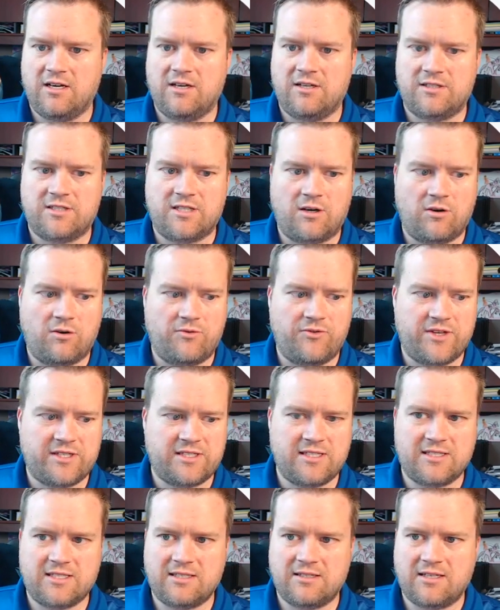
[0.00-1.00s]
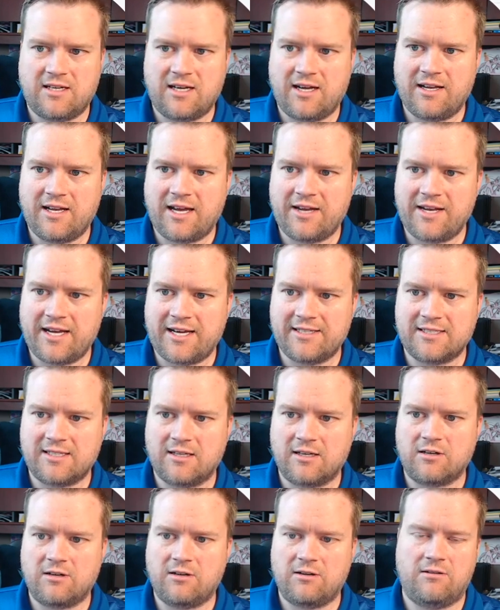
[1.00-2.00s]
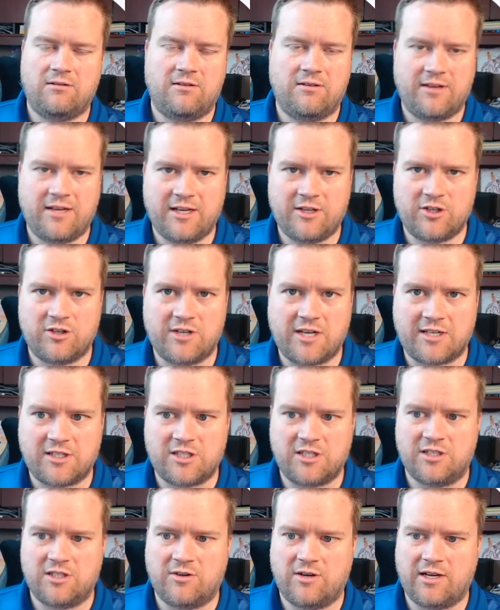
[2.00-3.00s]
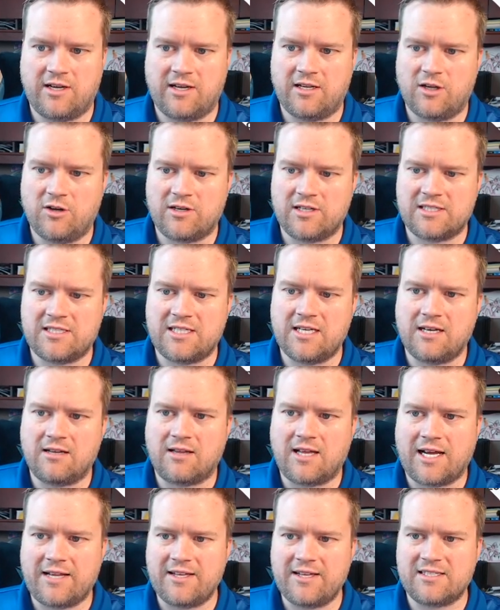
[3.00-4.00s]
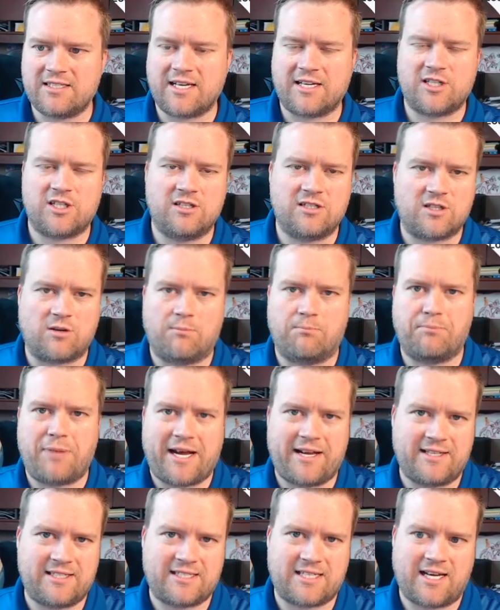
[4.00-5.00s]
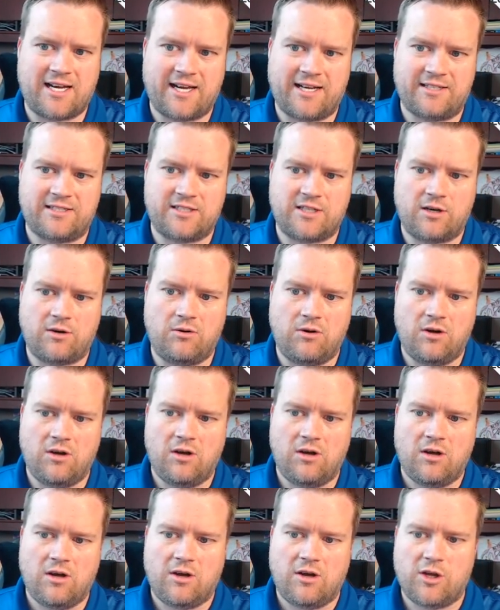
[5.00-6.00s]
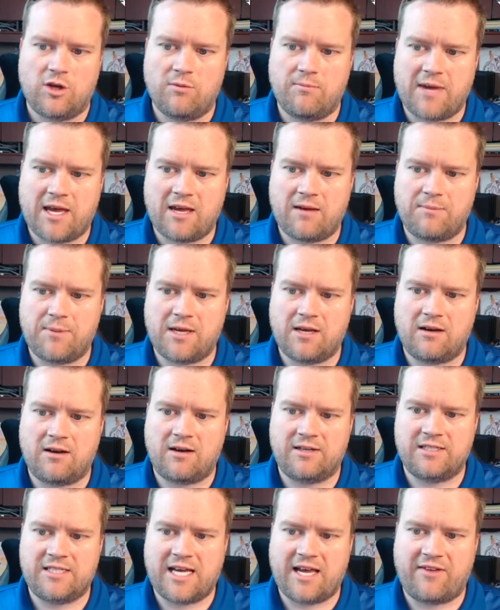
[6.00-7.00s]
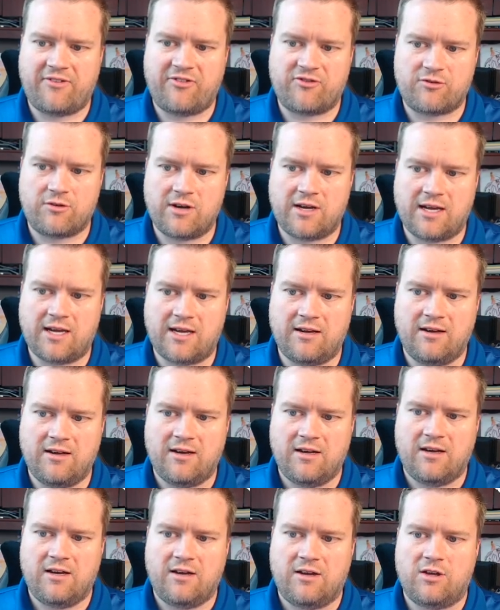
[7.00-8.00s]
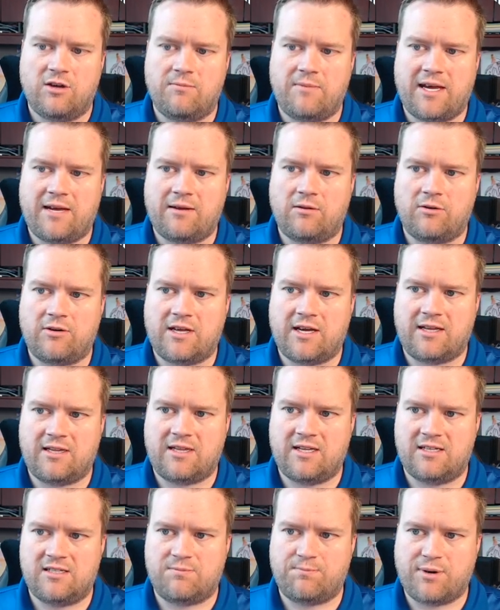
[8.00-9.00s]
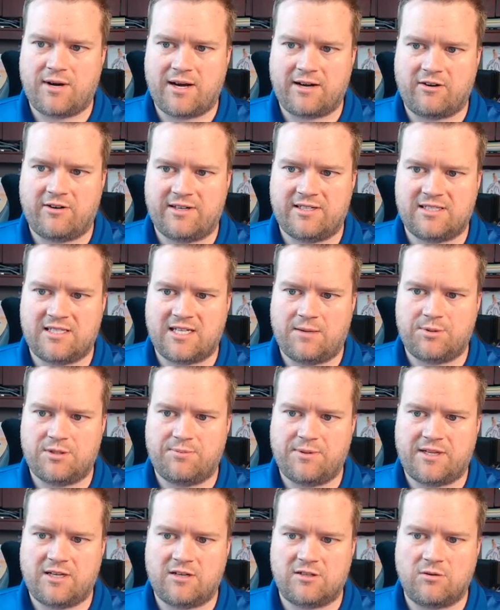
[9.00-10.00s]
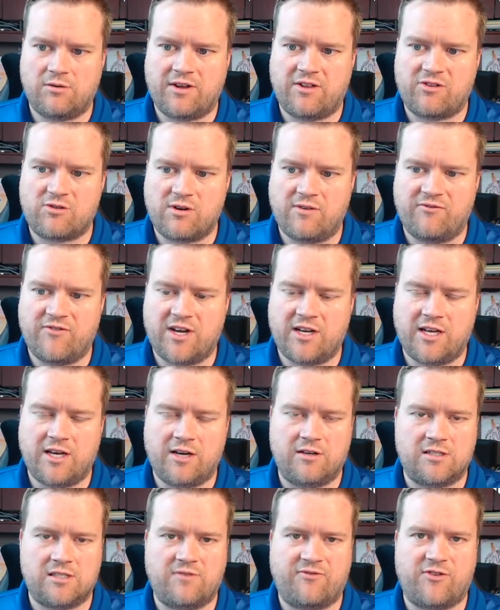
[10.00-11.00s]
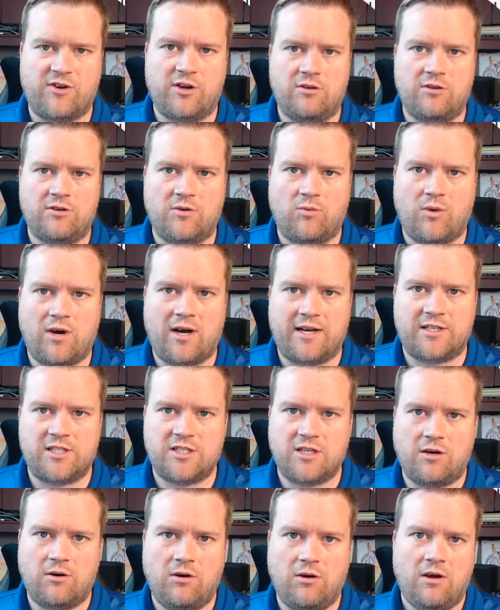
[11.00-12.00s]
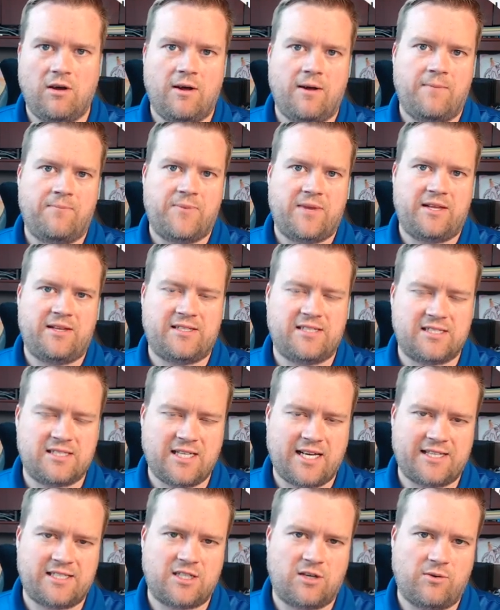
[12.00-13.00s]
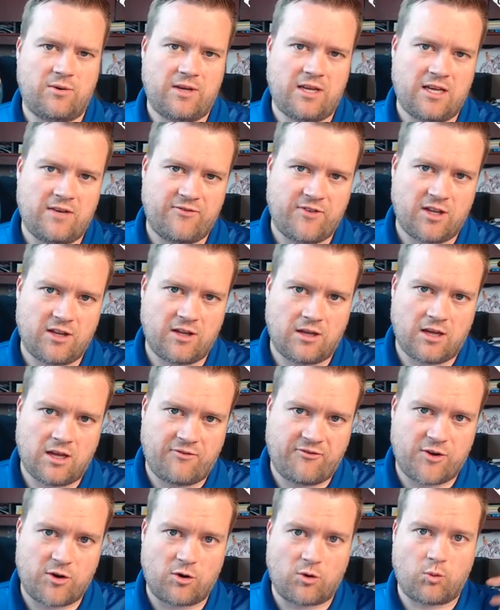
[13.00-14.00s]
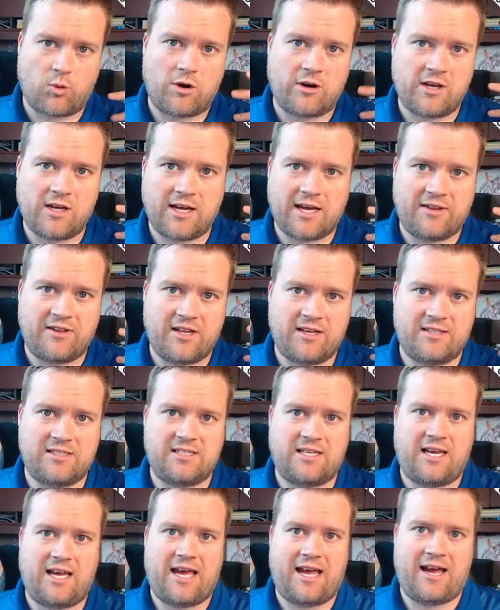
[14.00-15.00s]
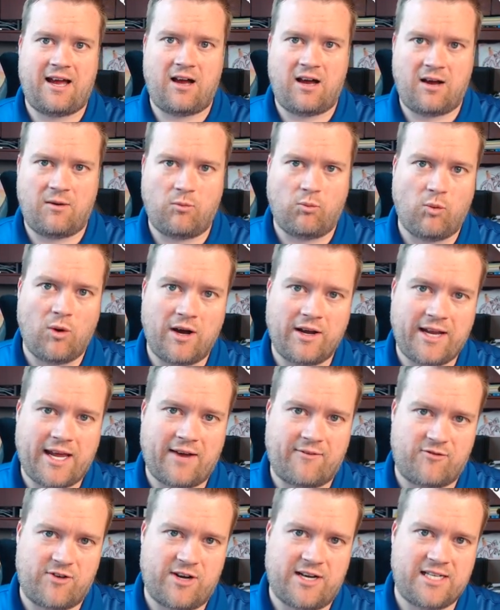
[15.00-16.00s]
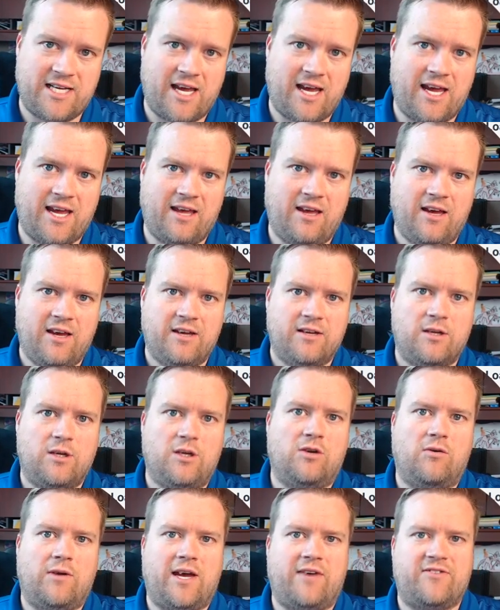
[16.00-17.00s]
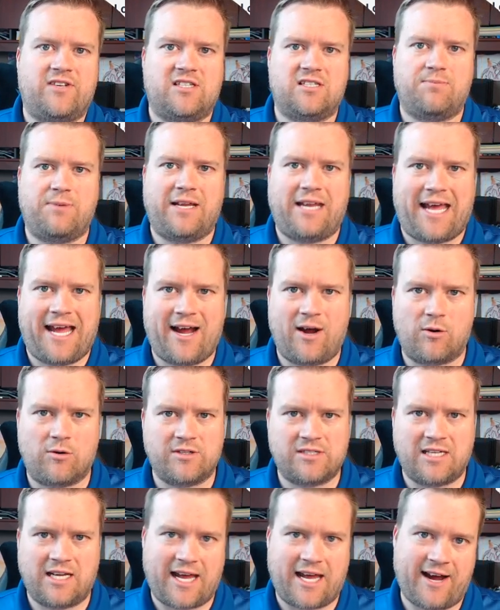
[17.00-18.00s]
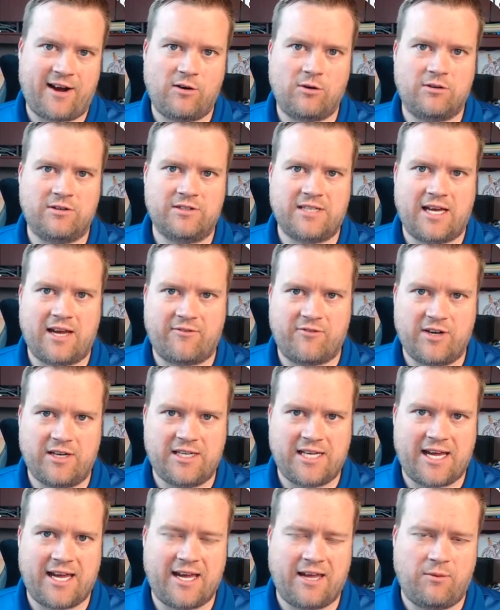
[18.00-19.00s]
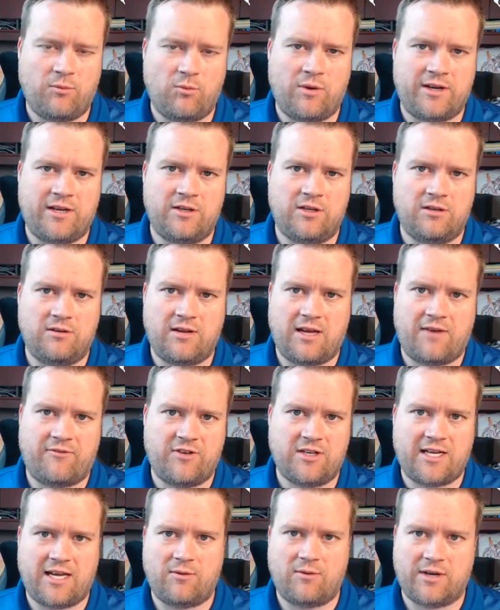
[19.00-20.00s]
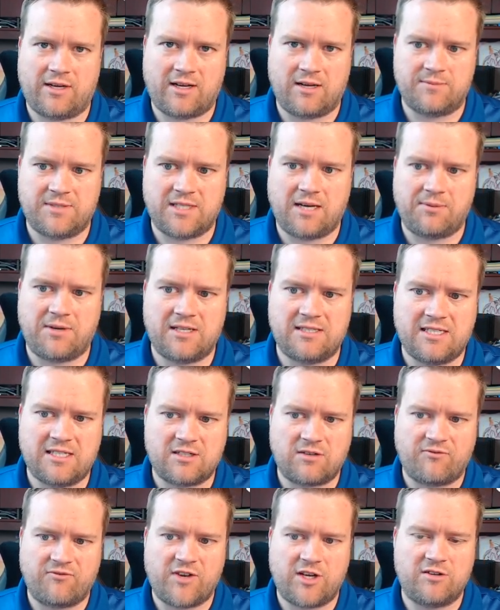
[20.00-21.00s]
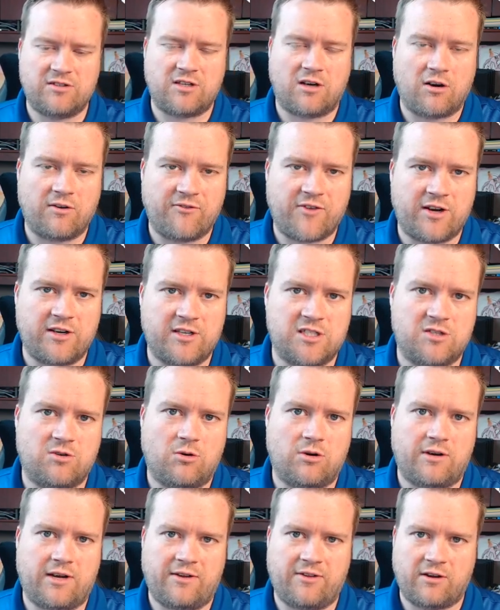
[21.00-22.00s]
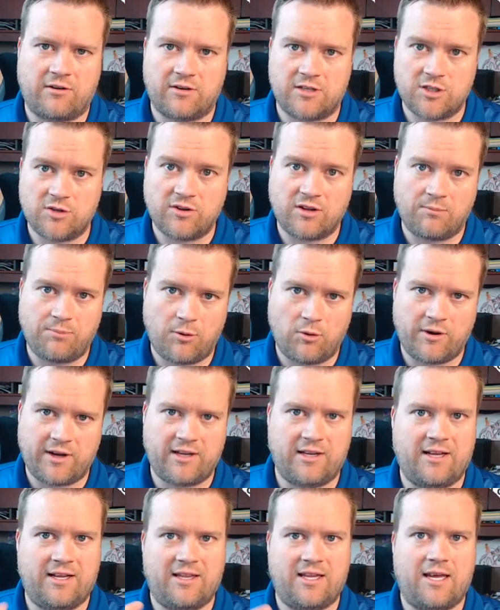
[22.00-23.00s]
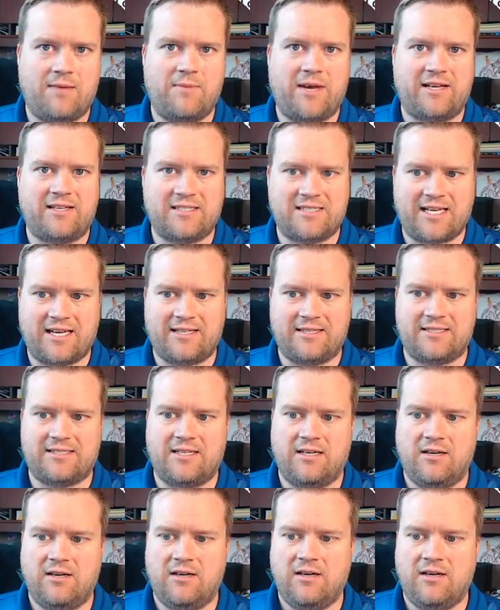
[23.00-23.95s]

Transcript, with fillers: So this is a nice little introduction to it. And you can see a lot of these sections are bite-sized. So you may be on day 3, you may look at these progress steps, but there's only 3 videos for to watch. So this is nice. So even if you're working at this one every day, you don't have to spend hours and hours every day when it comes up, because these videos are very short and they're to the point and they make sense.